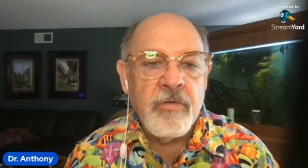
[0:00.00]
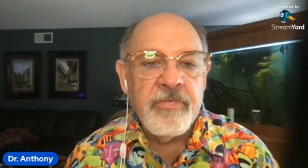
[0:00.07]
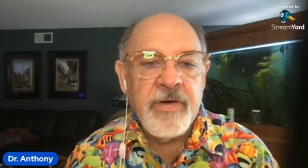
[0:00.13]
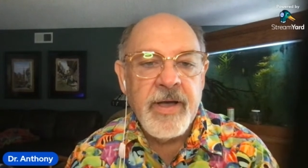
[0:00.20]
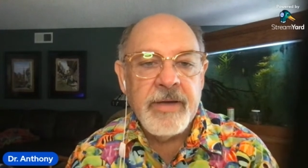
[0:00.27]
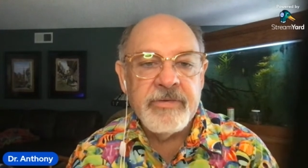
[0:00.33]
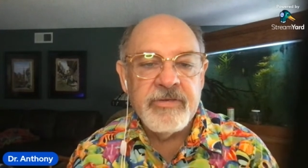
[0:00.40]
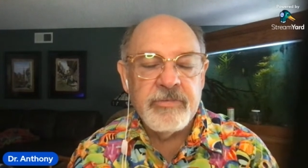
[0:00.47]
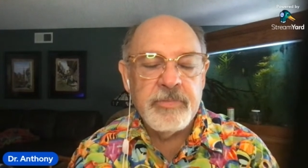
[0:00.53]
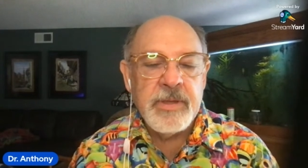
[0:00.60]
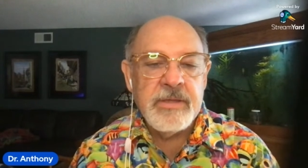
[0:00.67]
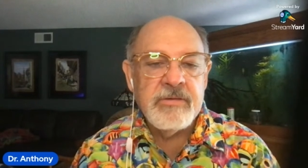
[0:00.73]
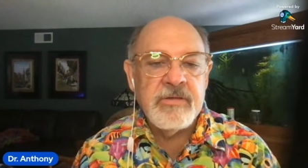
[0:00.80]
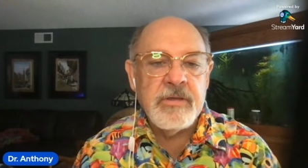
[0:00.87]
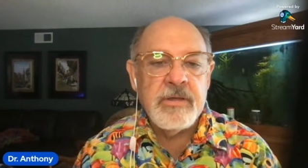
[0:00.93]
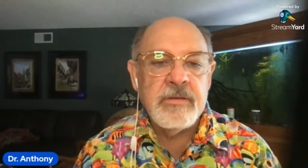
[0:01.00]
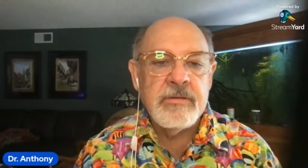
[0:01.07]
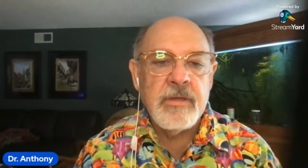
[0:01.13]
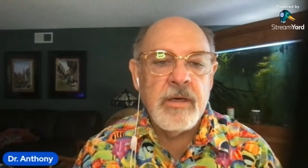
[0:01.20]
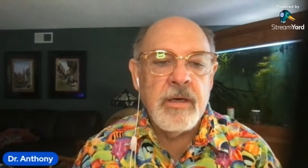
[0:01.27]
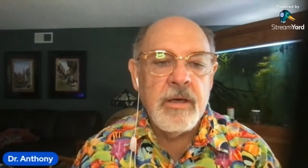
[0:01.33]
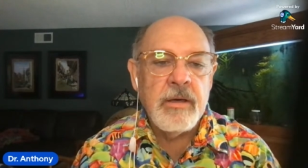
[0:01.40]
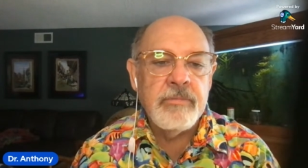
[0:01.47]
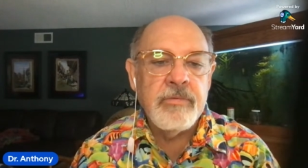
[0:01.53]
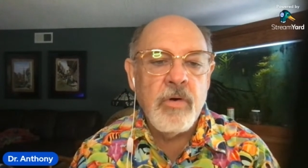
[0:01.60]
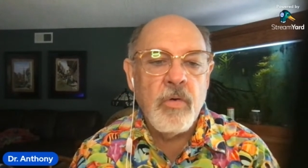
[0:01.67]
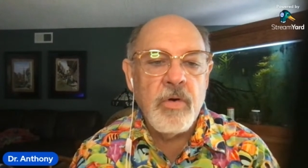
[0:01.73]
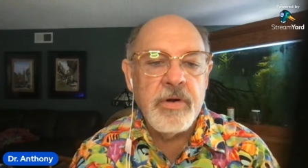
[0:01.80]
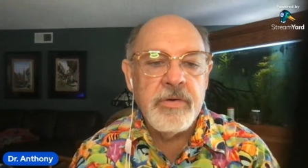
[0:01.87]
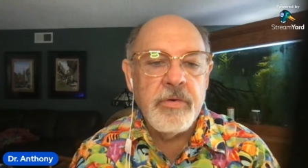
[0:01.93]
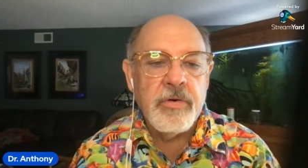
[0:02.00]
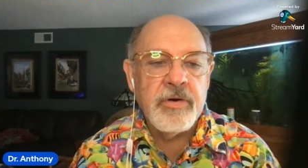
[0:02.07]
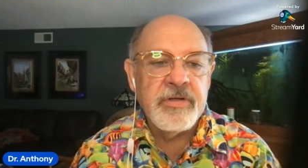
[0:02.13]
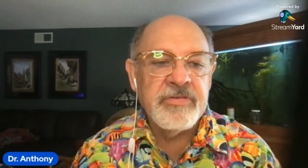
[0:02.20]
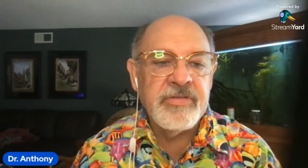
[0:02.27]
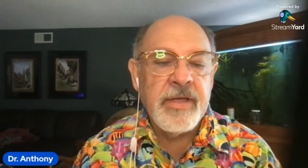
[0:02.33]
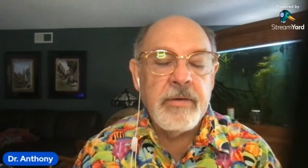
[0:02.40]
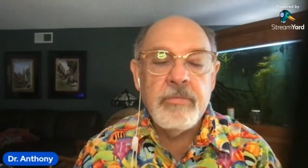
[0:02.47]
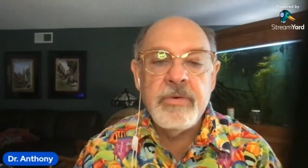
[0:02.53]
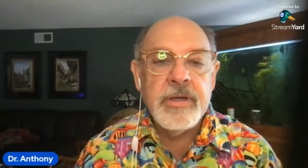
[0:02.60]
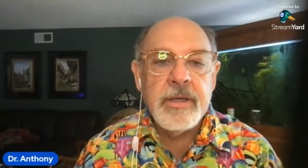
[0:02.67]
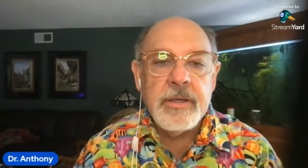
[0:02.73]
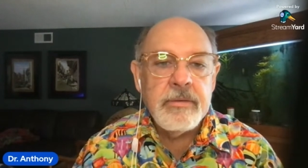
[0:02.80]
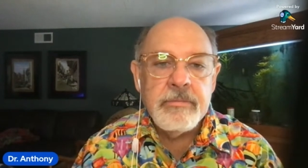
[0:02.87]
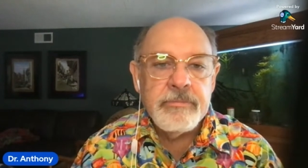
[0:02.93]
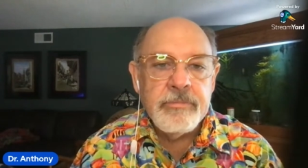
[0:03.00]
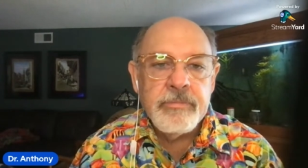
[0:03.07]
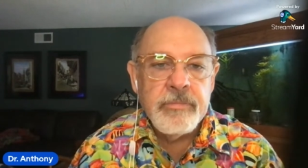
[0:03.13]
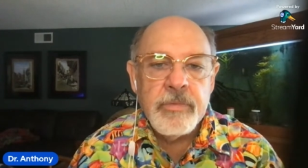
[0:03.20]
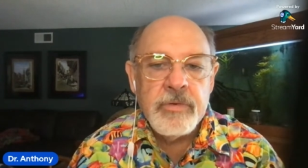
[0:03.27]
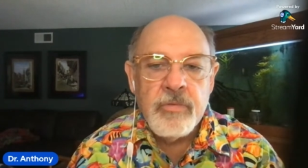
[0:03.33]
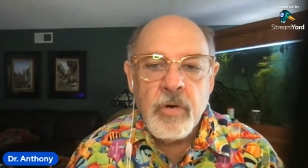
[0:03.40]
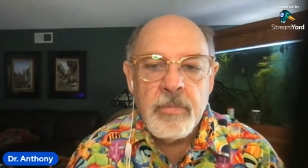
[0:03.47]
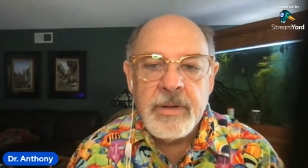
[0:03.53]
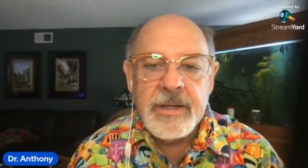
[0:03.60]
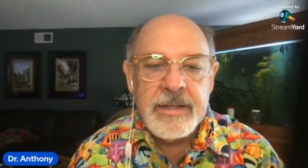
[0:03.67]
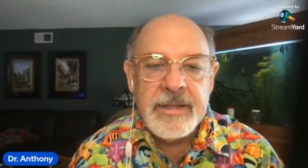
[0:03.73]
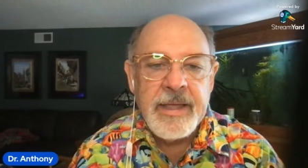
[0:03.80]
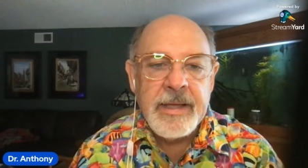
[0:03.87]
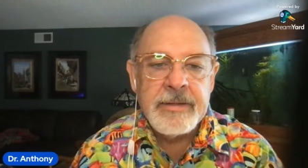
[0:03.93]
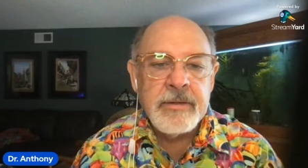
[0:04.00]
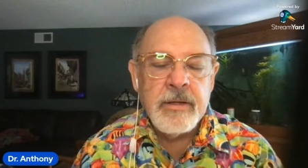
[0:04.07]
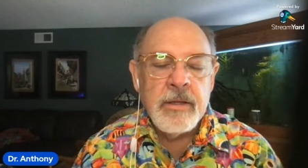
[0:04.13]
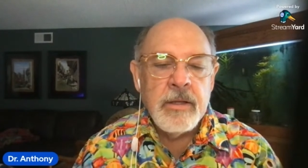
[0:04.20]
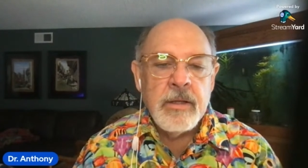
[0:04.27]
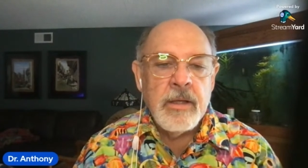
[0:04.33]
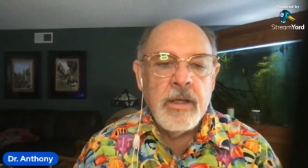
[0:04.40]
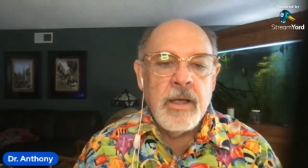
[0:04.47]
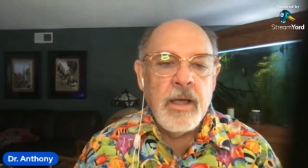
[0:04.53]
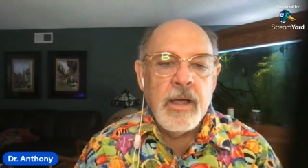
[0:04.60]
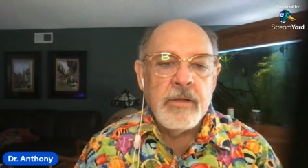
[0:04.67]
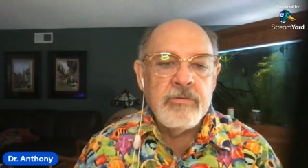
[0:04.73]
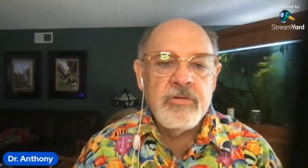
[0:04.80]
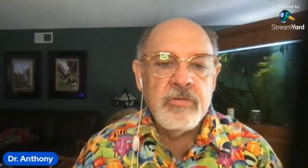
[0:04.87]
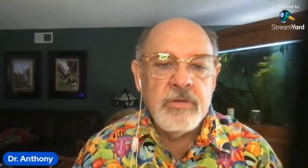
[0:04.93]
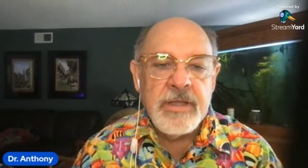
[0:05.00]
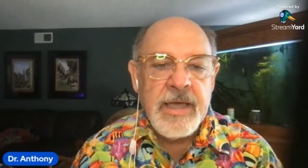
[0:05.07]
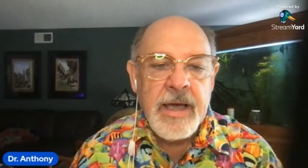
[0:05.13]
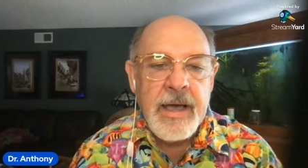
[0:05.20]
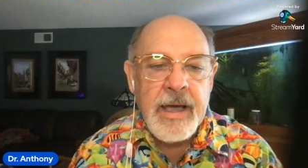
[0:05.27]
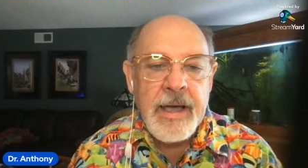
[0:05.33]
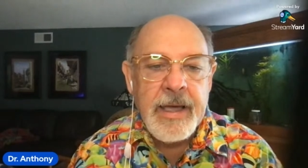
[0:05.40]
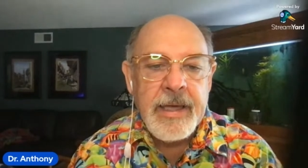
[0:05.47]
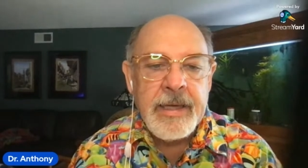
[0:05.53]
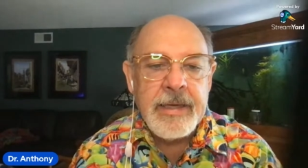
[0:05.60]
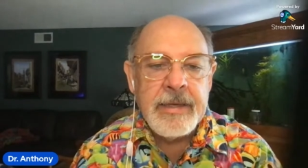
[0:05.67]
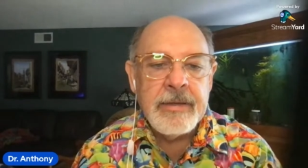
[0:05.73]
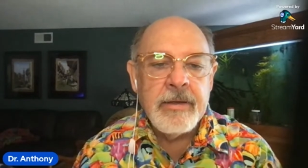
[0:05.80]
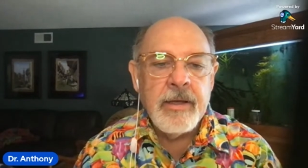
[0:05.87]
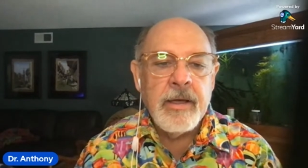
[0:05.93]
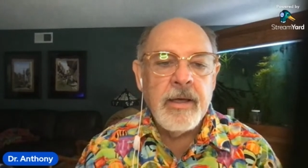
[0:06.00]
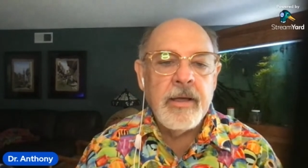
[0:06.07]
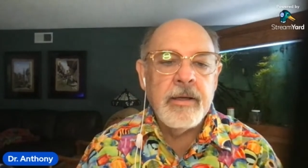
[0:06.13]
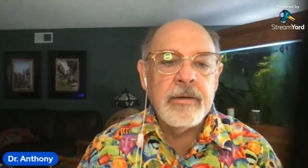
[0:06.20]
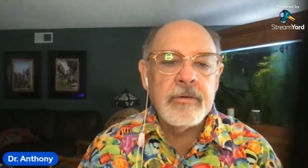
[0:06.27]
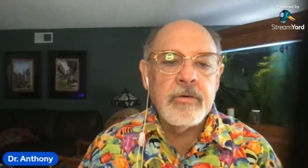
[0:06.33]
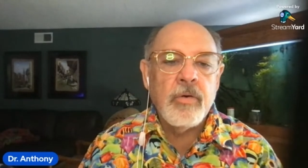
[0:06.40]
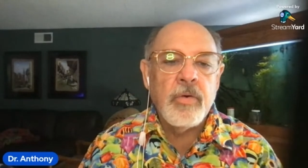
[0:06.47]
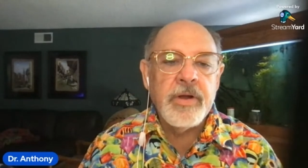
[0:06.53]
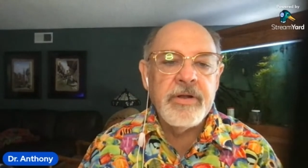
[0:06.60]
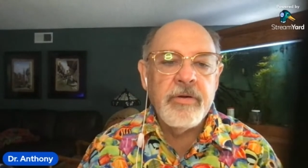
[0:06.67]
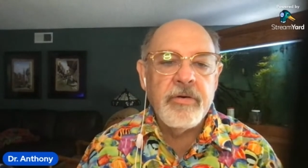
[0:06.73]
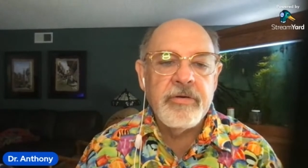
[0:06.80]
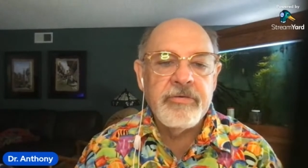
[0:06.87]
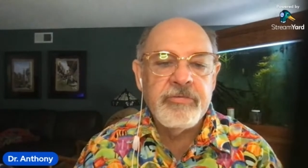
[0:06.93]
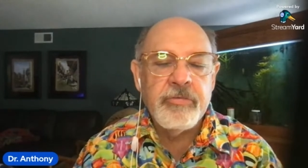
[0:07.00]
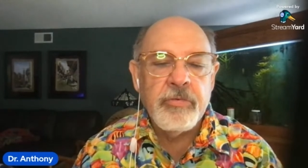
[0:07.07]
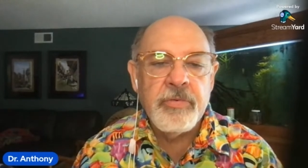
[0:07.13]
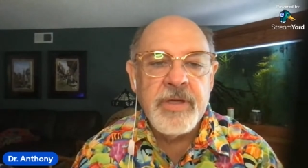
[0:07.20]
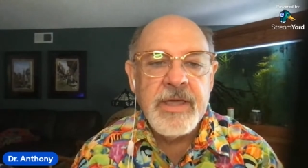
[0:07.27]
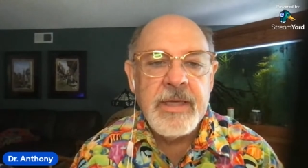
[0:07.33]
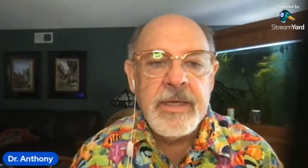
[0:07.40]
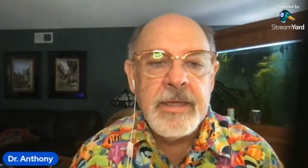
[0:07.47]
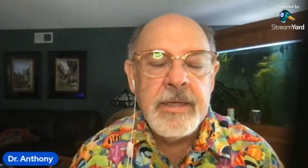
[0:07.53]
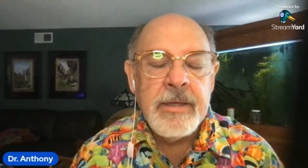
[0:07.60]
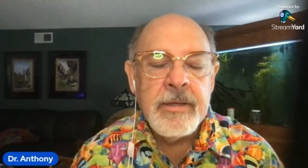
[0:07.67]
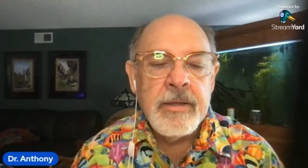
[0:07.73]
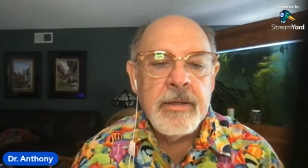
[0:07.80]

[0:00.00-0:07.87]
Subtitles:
or 5 species of corridors that we normally collect. Julii, Corridor Shuri,